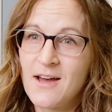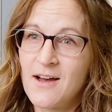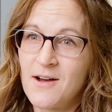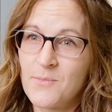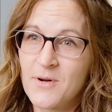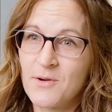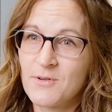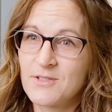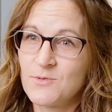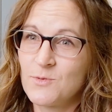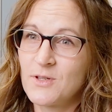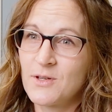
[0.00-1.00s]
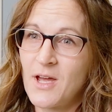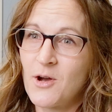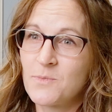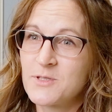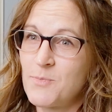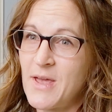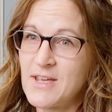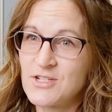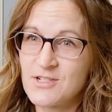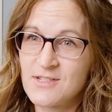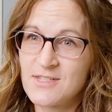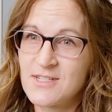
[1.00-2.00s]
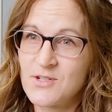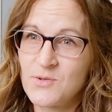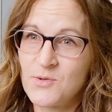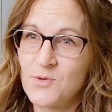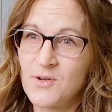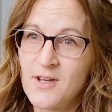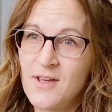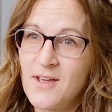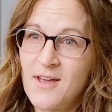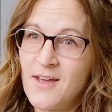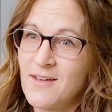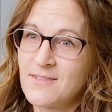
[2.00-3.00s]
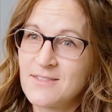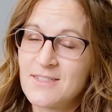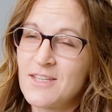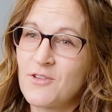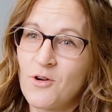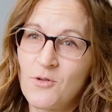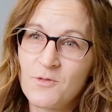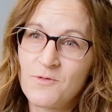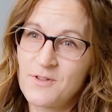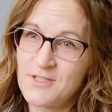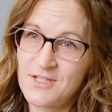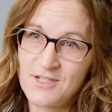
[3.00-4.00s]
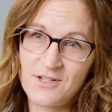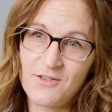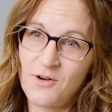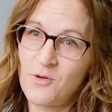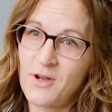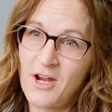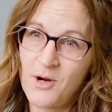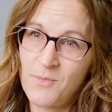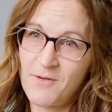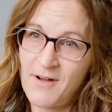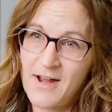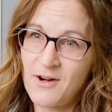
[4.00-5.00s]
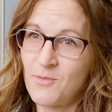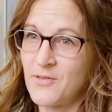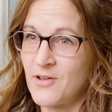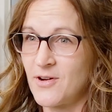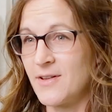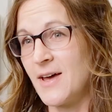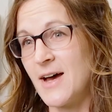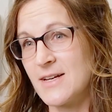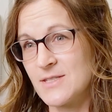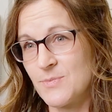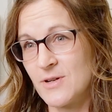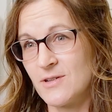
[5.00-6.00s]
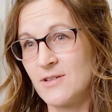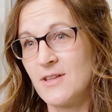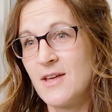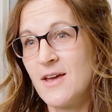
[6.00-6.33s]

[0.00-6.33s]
but it really helps patients to see their own physician, their own care provider when they're in the hospital.